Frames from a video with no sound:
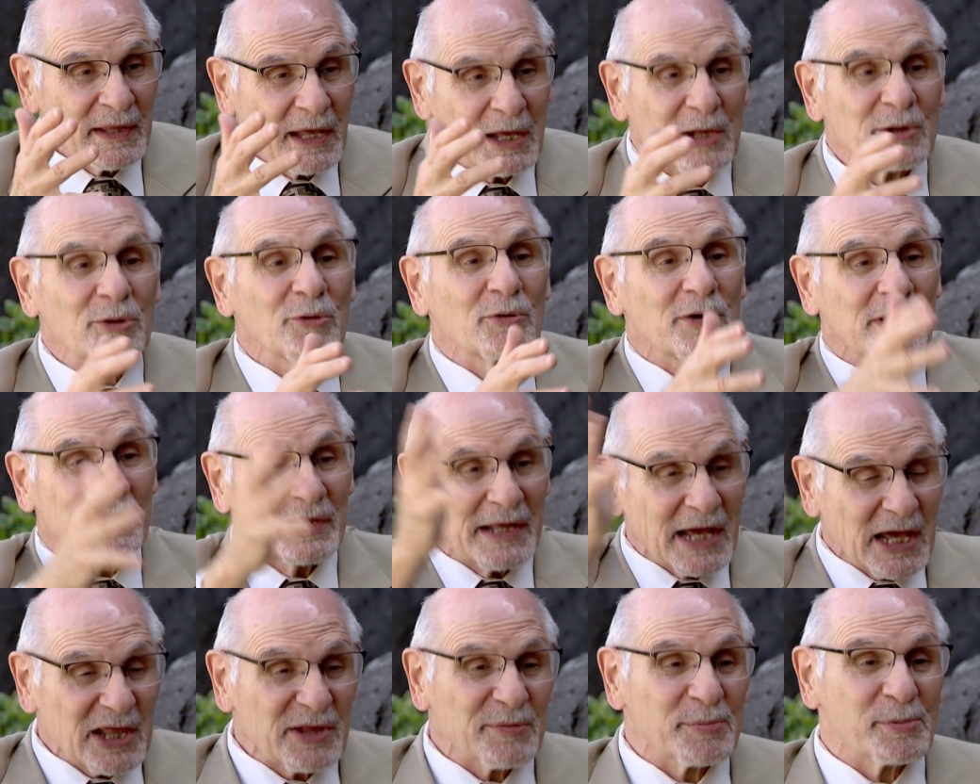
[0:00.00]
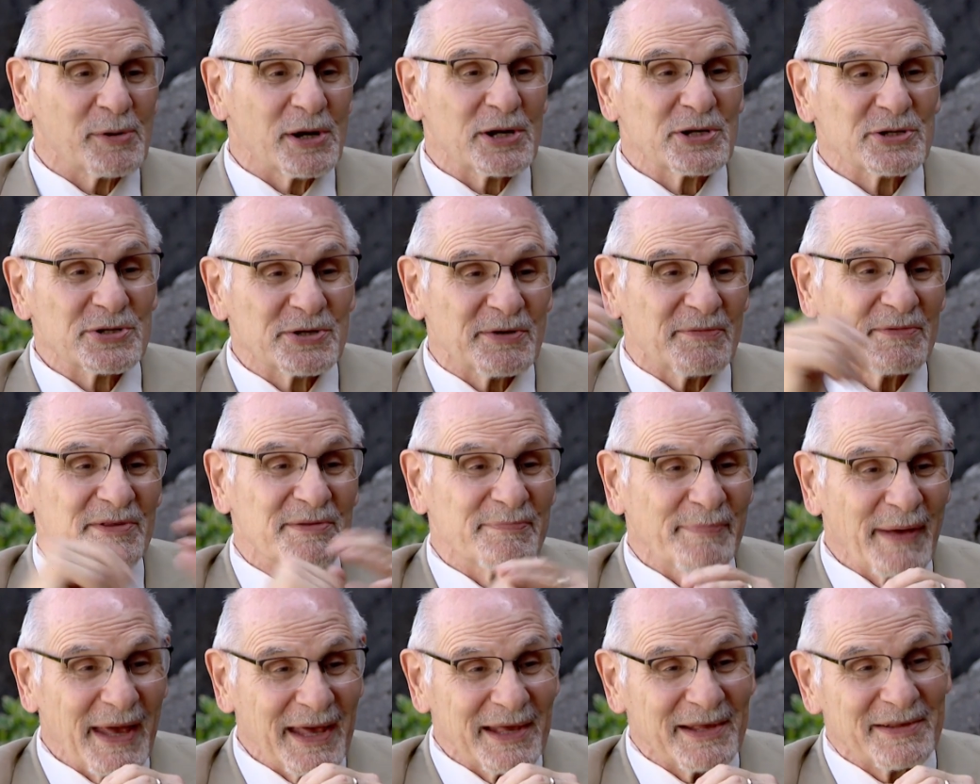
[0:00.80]
including the exploration of
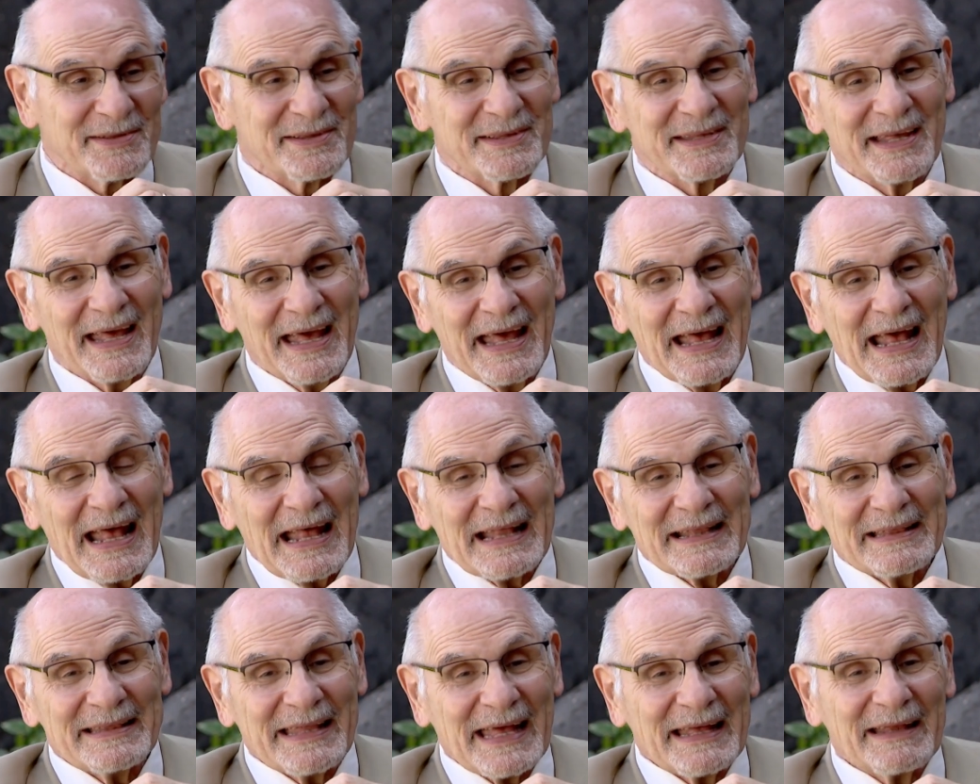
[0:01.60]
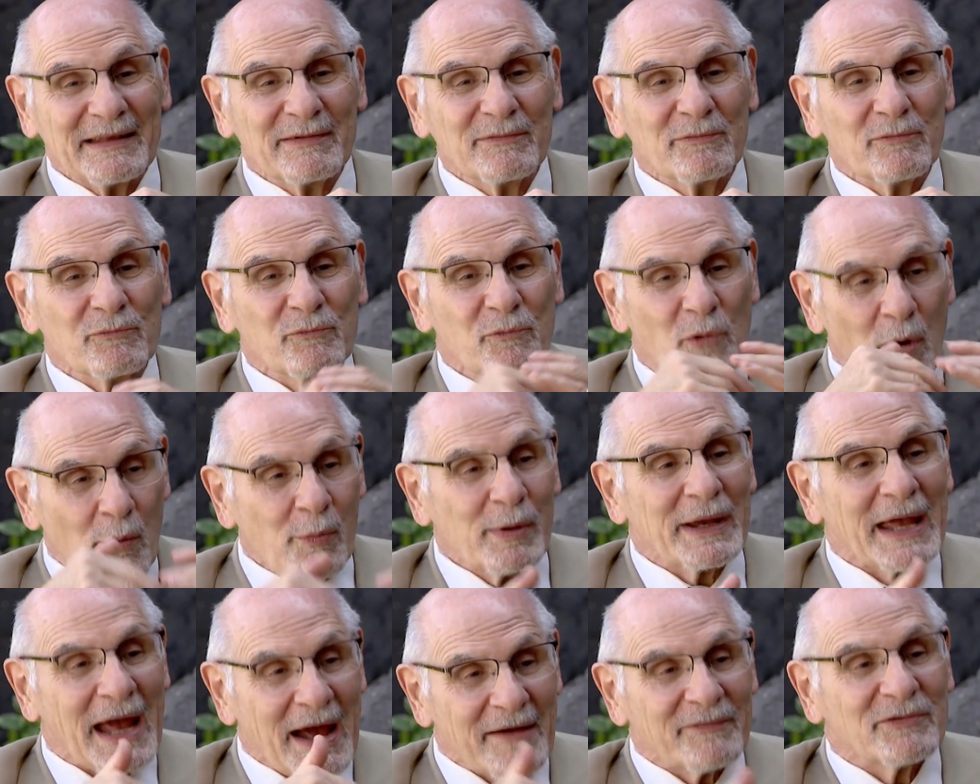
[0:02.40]
space, then what
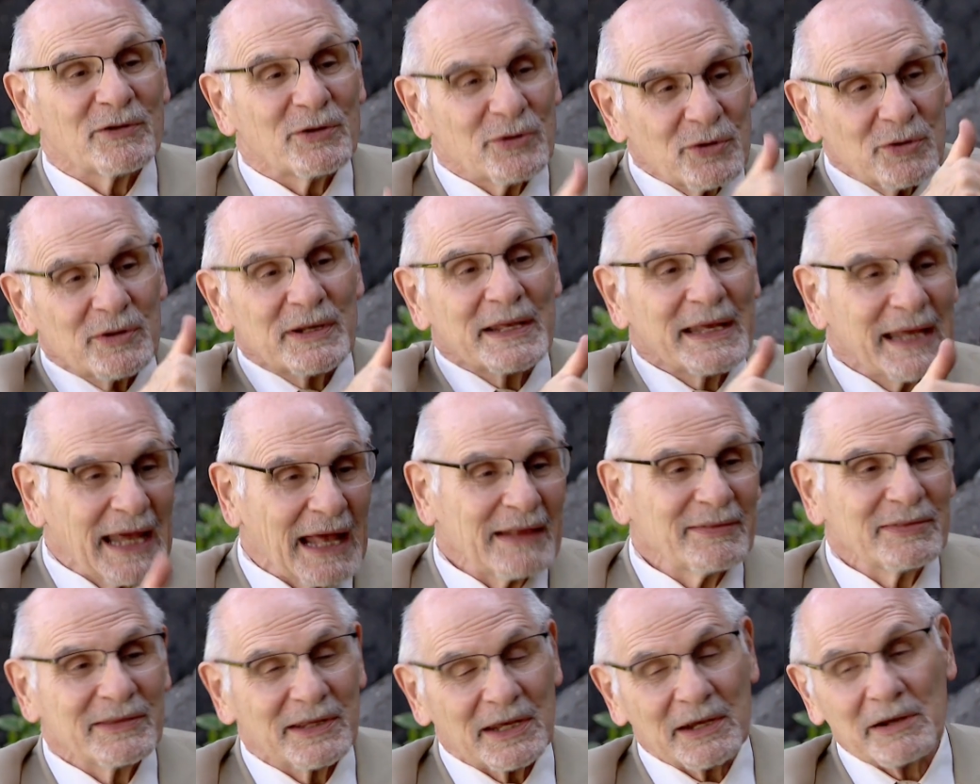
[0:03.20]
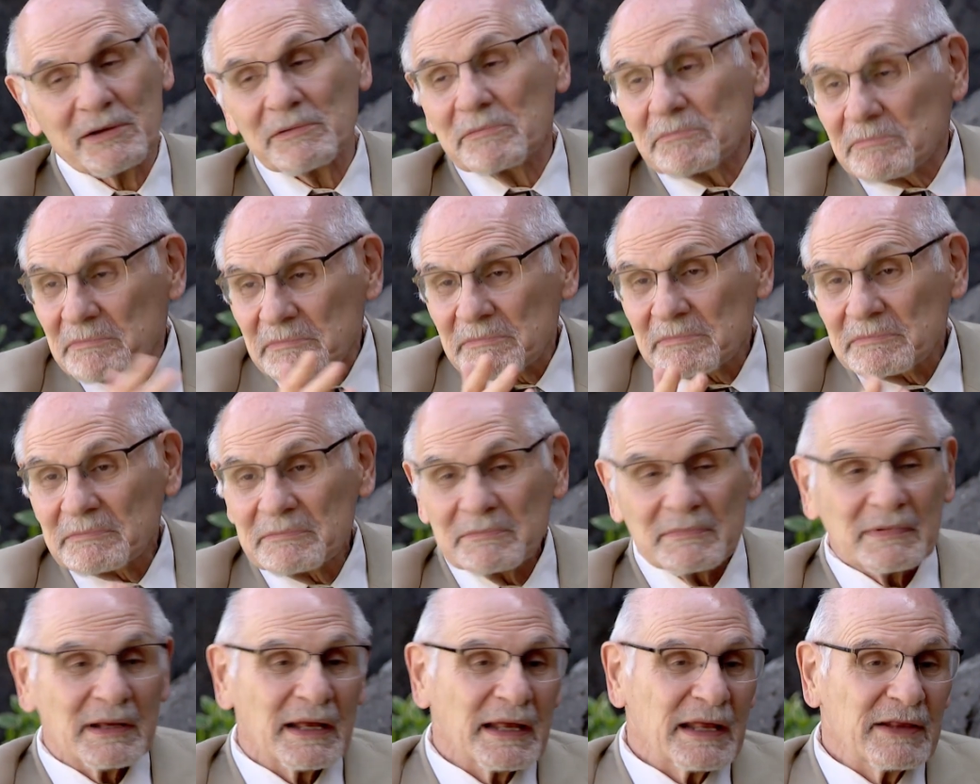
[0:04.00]
we have to do to get there
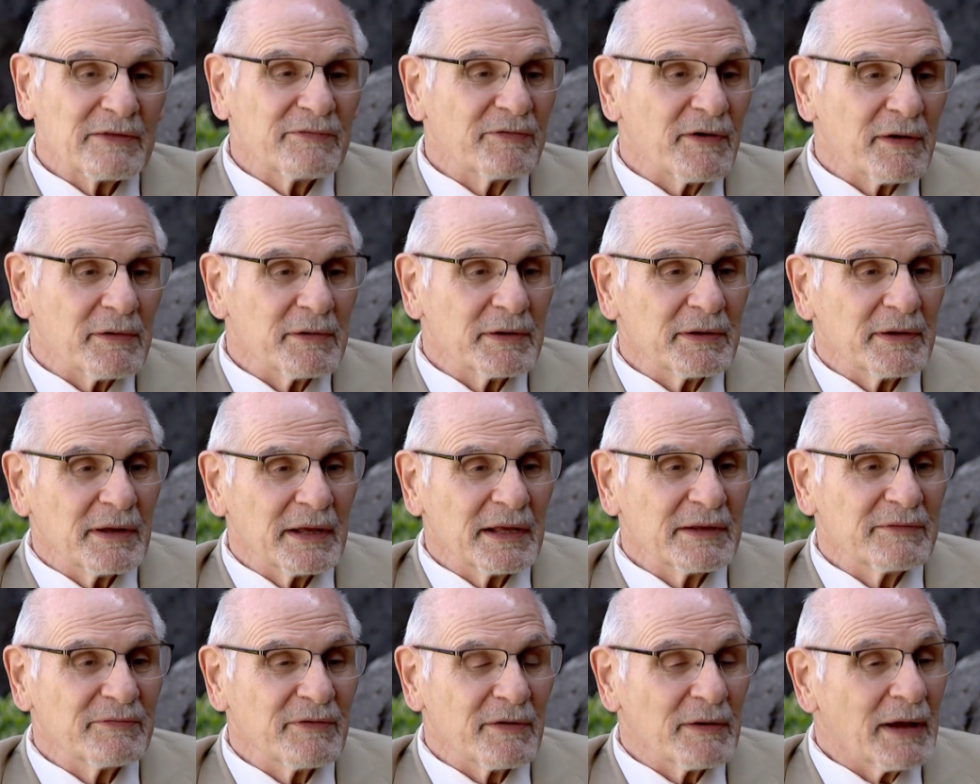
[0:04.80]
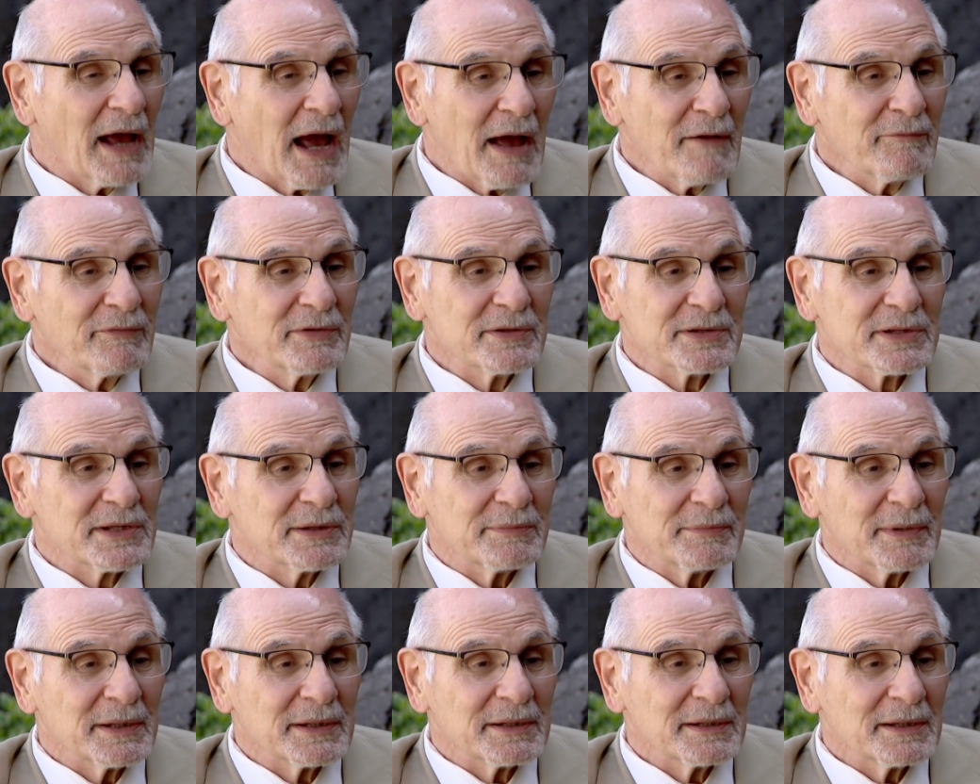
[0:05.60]
is very obvious to
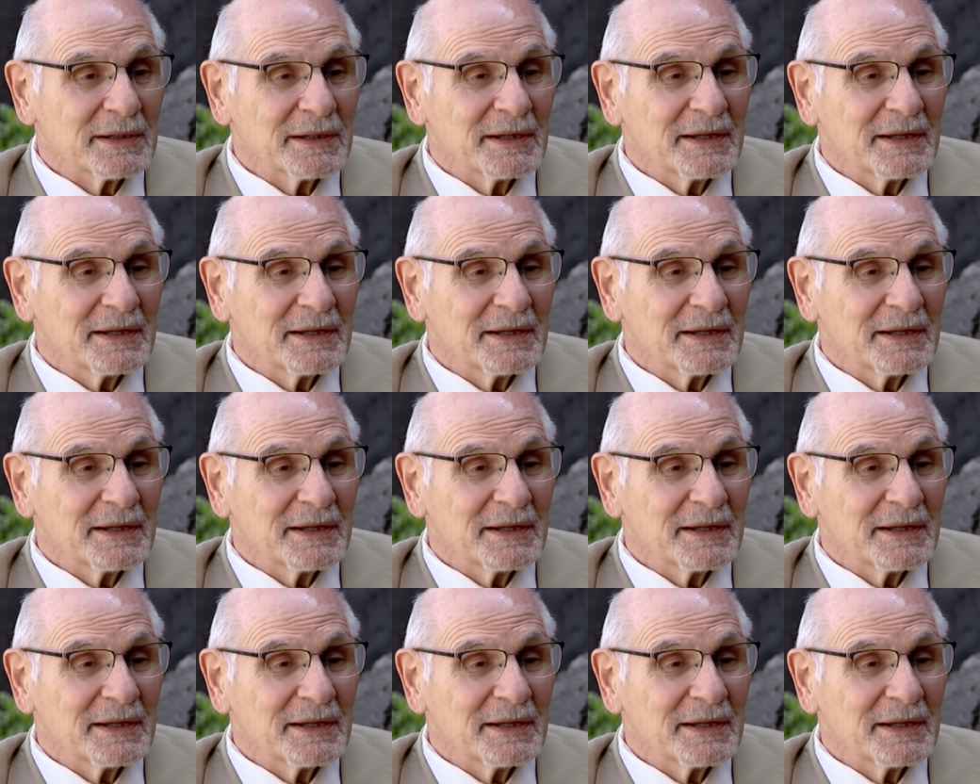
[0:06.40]
me.